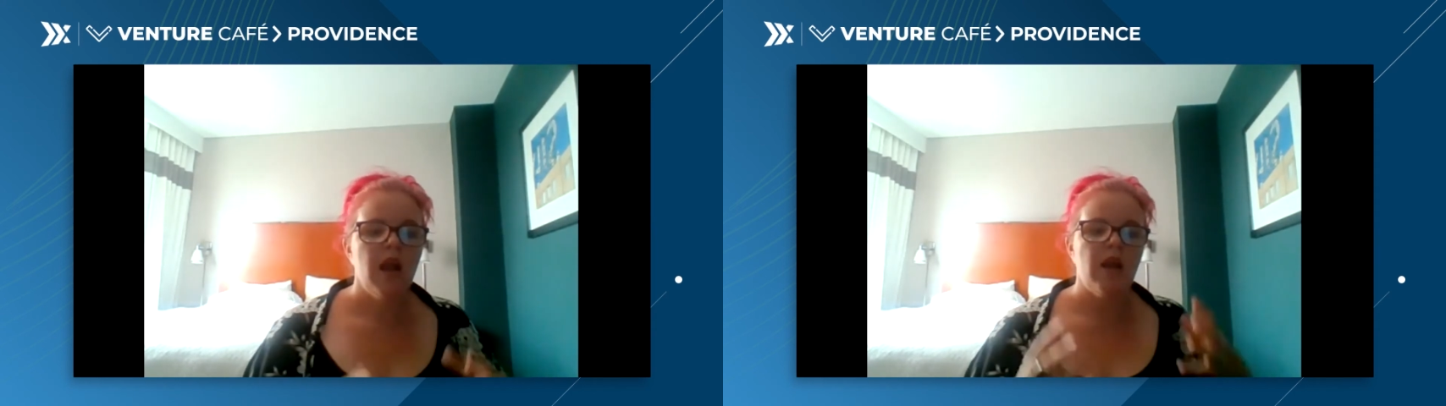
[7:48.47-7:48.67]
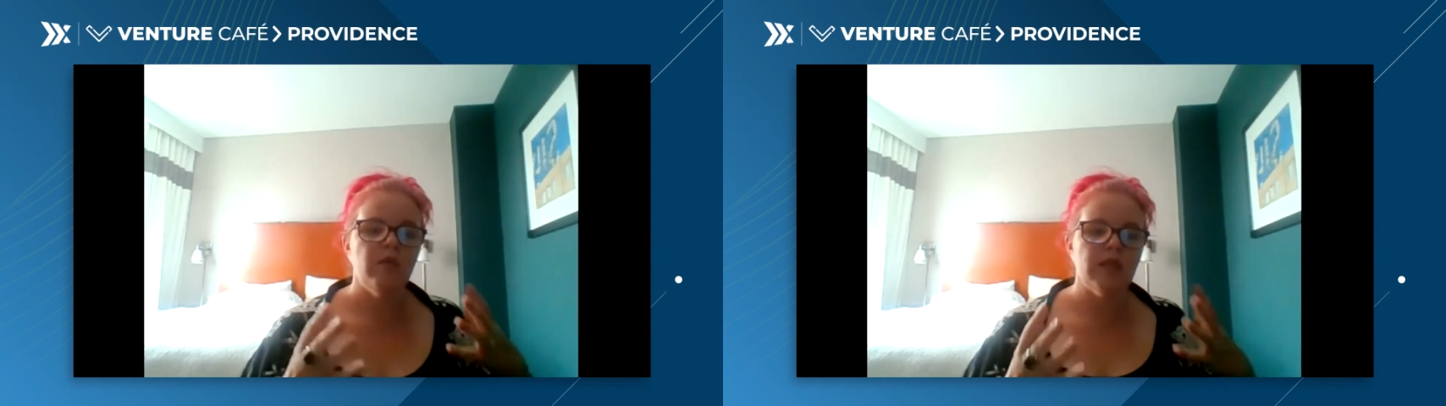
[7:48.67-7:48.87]

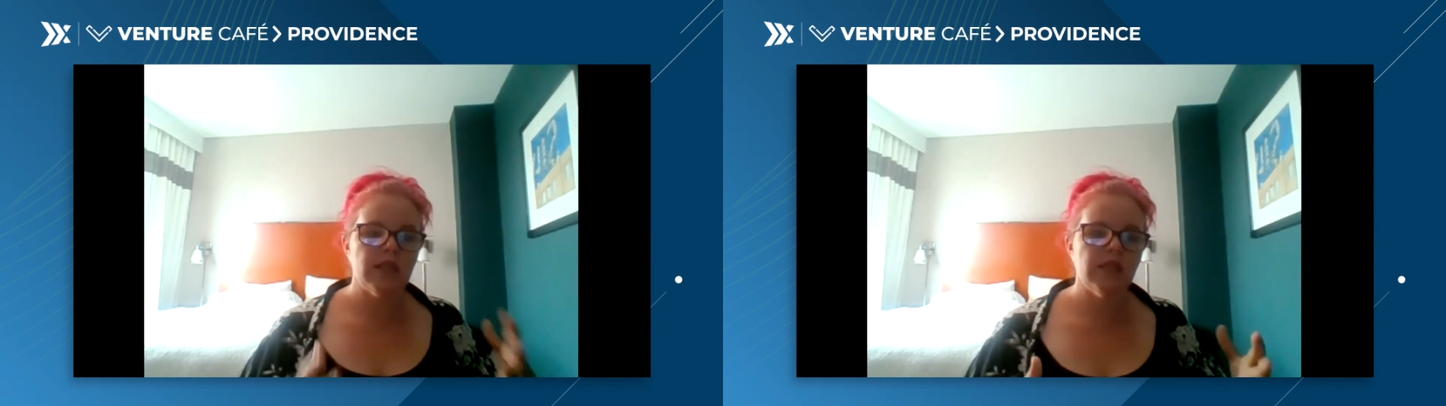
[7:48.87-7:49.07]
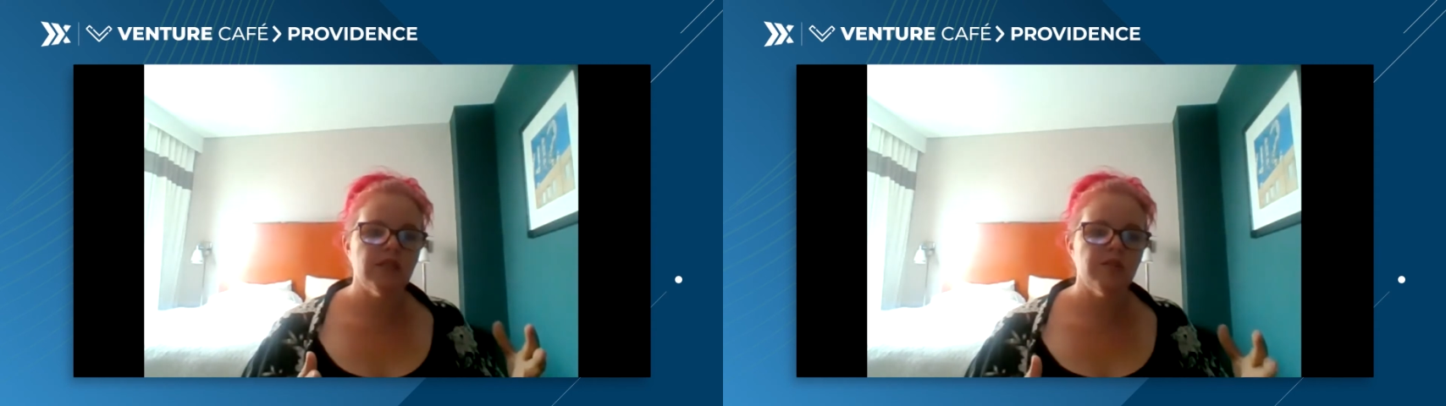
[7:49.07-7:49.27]
and we
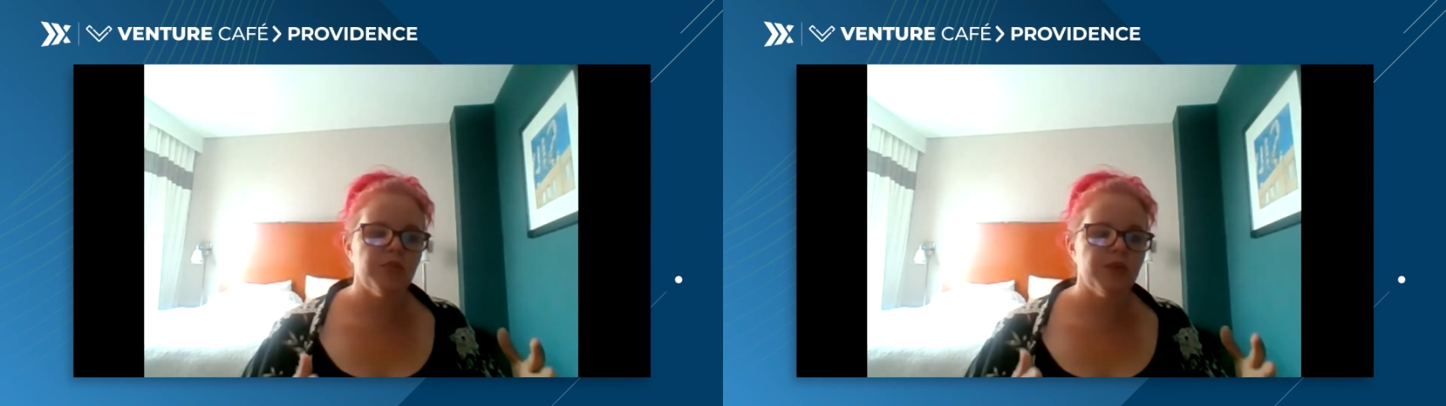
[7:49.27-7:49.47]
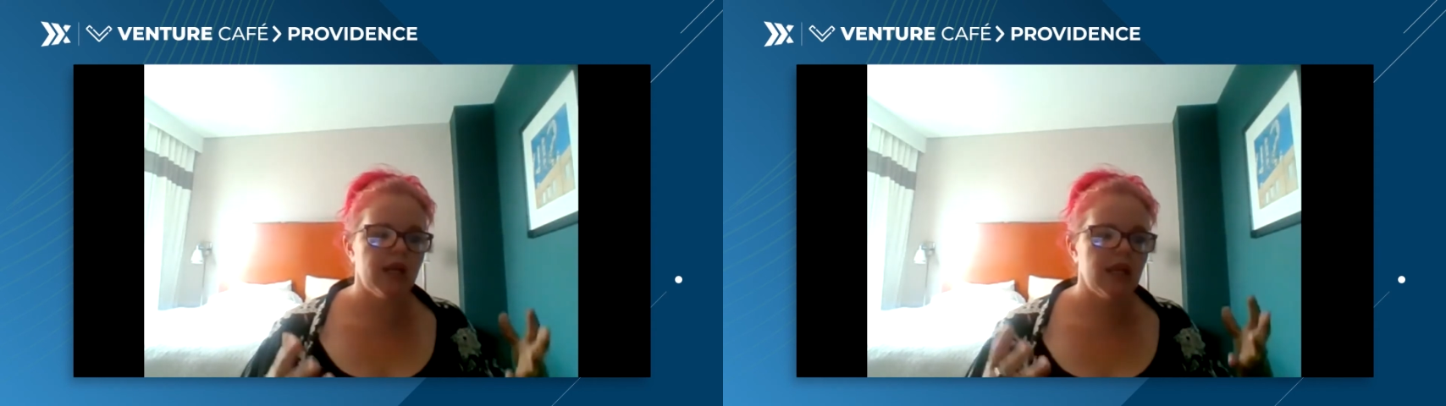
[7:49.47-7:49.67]
need to
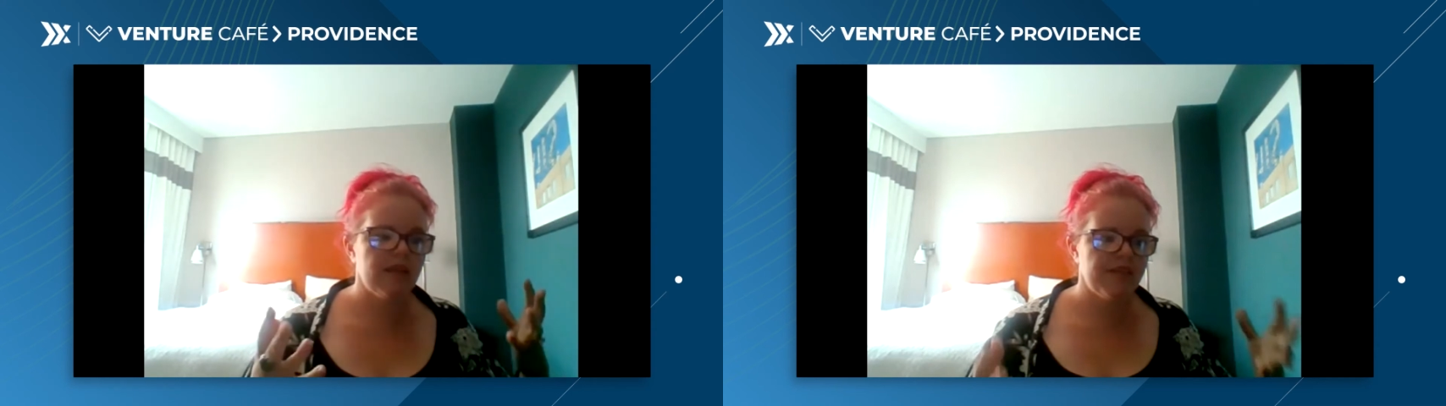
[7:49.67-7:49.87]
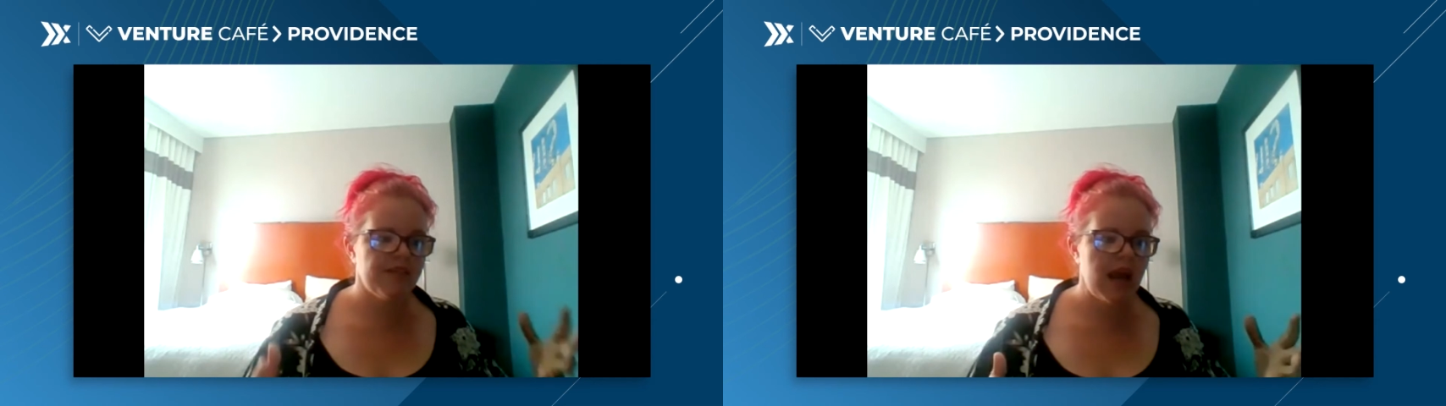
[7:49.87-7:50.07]

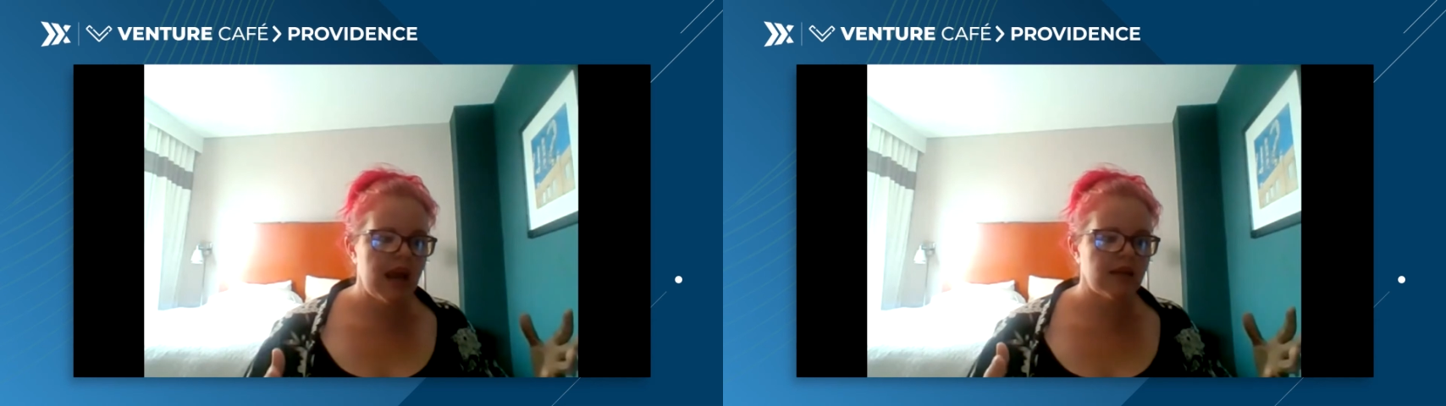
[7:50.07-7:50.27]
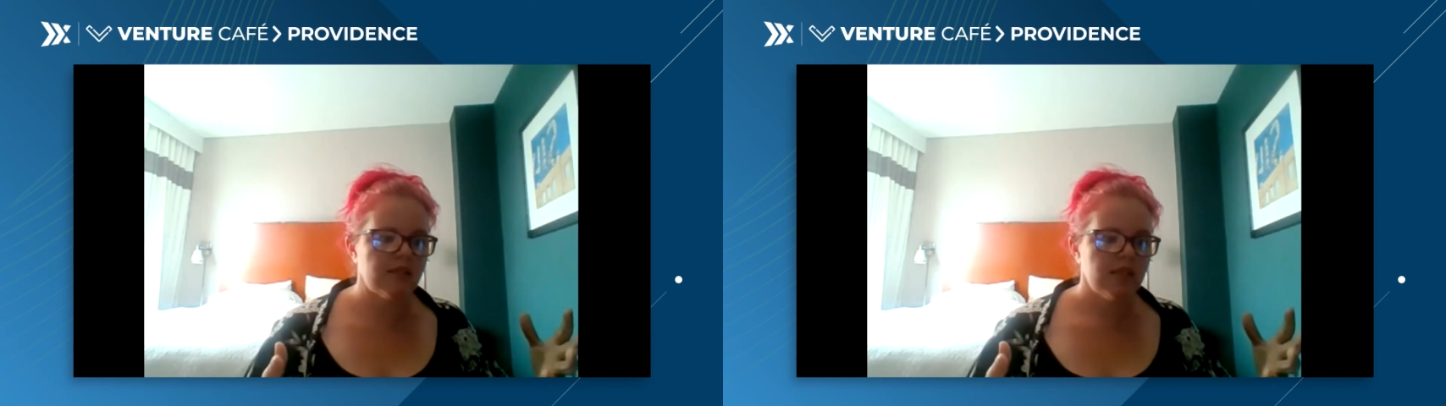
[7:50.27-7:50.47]
bring
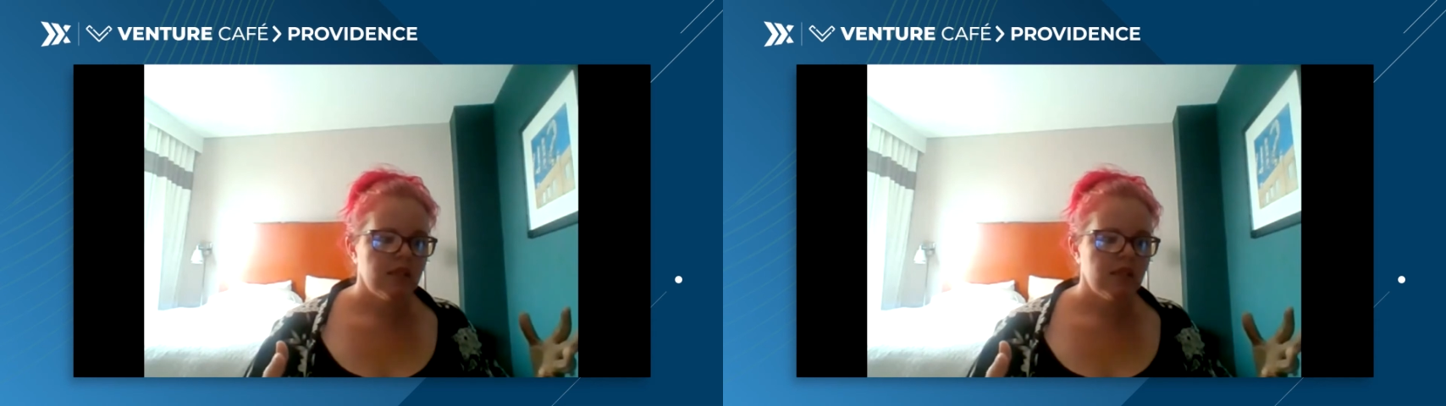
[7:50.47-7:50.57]
that